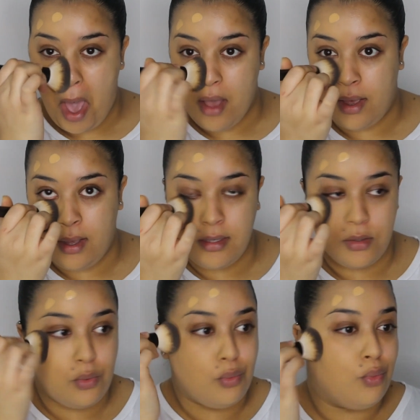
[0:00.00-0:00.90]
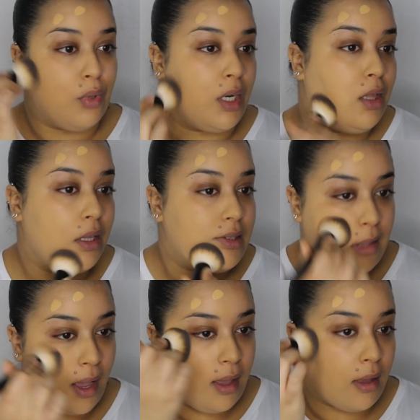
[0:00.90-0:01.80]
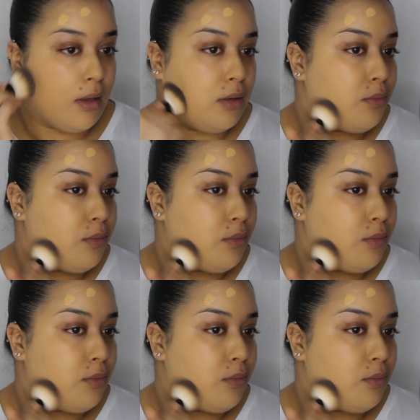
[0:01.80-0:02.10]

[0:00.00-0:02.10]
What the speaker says: and what it looks like.